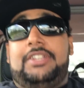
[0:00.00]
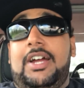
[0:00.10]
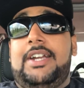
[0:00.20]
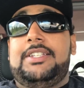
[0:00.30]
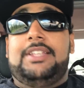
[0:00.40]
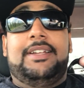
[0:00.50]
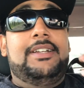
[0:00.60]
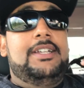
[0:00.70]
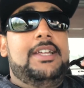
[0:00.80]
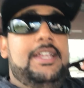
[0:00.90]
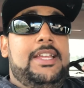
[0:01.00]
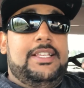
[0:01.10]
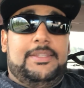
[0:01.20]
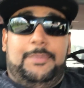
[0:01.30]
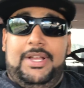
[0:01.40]
tires that
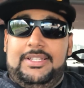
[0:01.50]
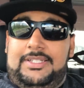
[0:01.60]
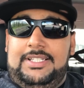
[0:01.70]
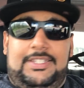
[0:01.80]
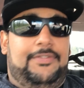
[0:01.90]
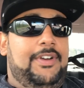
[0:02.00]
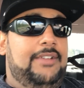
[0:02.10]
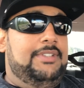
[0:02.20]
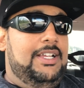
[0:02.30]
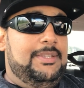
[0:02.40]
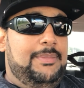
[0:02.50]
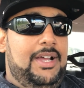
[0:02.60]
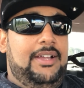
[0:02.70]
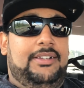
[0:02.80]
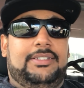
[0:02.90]
is about 65,000
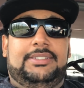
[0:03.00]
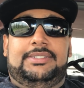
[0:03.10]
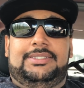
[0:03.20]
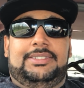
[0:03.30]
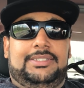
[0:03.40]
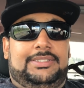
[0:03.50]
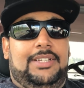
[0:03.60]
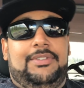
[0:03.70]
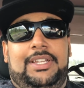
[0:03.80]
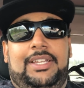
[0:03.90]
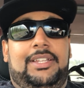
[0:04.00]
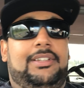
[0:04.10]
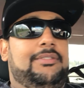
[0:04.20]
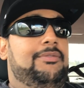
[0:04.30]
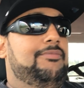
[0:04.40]
miles, 70,
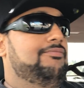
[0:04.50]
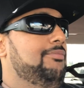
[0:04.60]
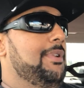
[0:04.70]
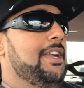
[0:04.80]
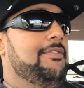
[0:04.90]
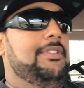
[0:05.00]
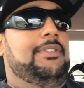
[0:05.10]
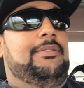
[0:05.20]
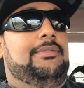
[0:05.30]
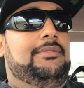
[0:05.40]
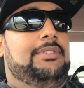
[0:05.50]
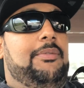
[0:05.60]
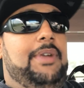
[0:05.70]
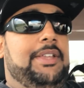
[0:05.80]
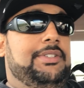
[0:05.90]
whatever the
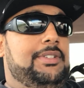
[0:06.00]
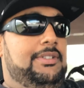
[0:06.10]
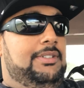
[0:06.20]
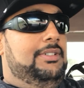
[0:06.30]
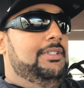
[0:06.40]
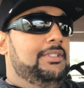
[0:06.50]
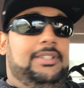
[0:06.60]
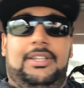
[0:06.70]
range on the